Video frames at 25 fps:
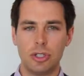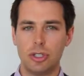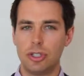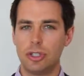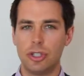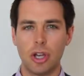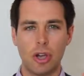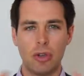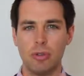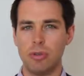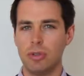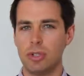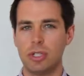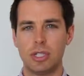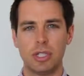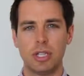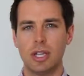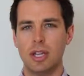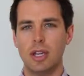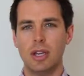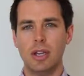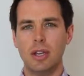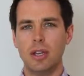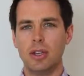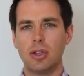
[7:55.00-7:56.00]
Don't
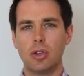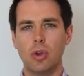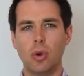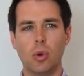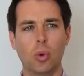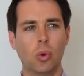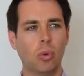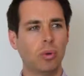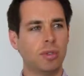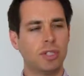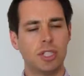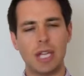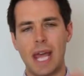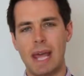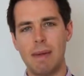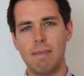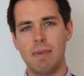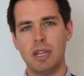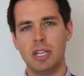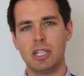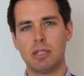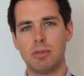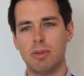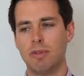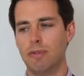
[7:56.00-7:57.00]
call 10
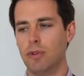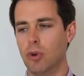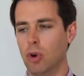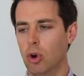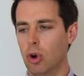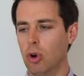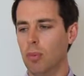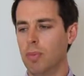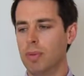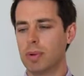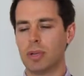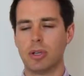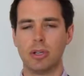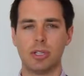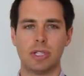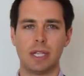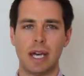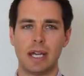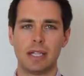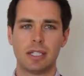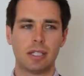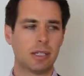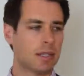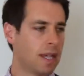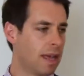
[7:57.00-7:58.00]
minutes before because
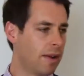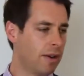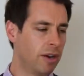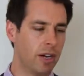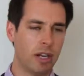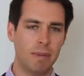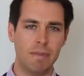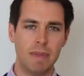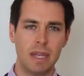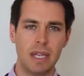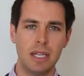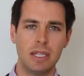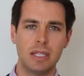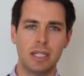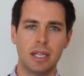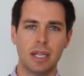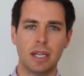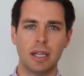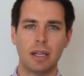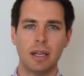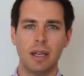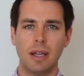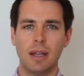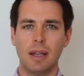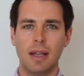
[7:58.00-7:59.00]
they're in a
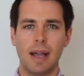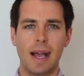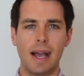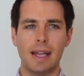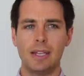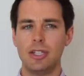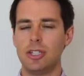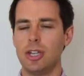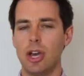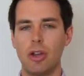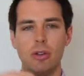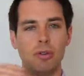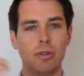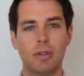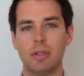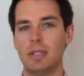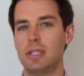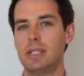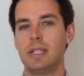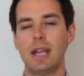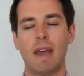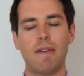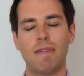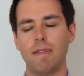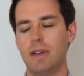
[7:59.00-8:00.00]
meeting. And
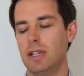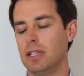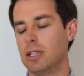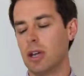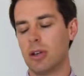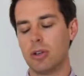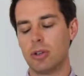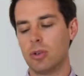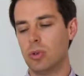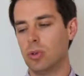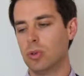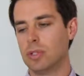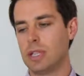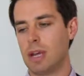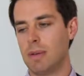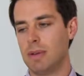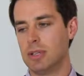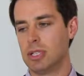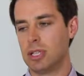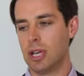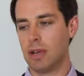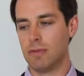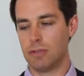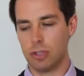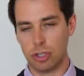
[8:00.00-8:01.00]
definitely don't call 10
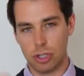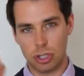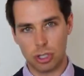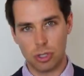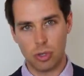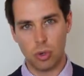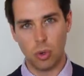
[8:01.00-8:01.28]
minutes after. Just